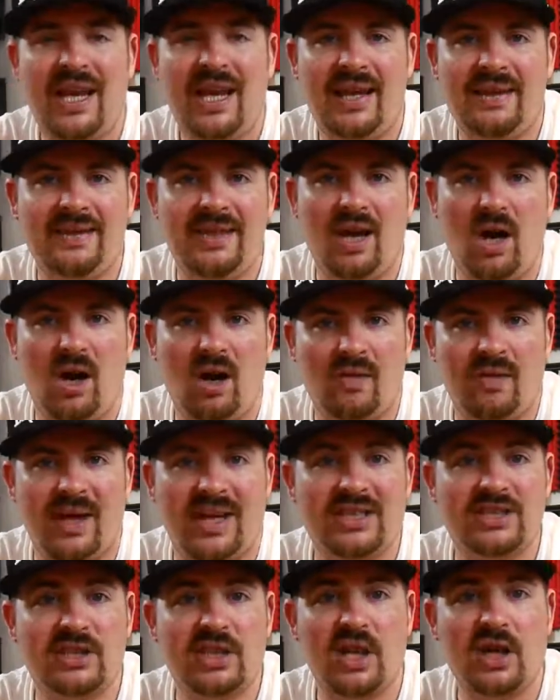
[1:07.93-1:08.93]
and the
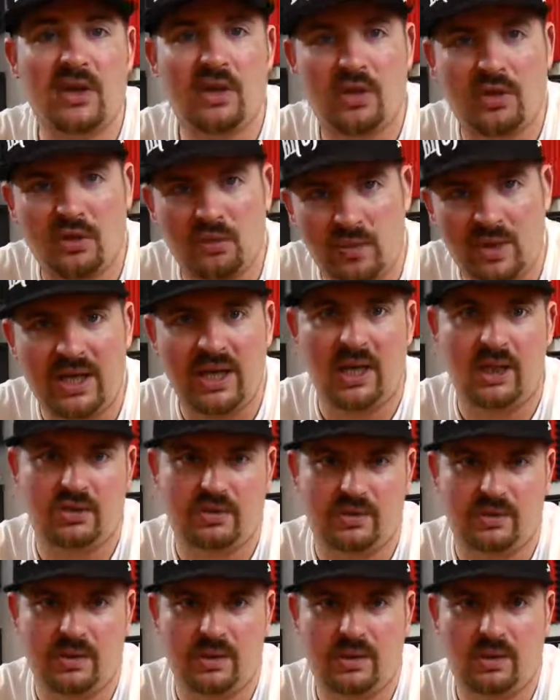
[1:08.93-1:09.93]
RX
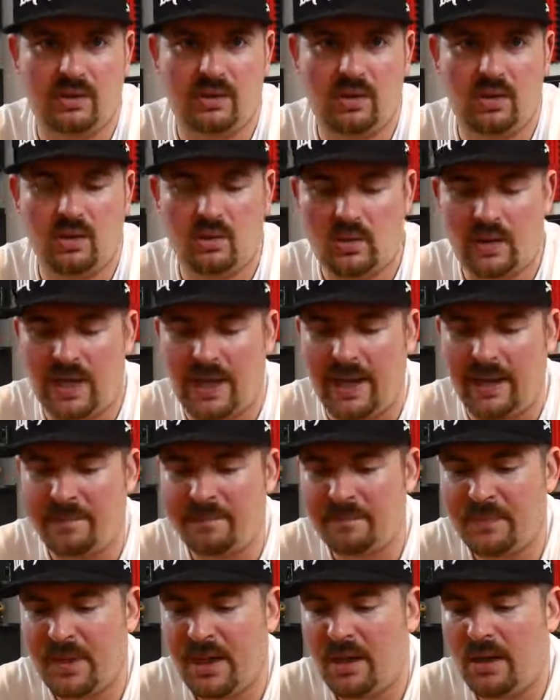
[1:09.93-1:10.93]
300, okay?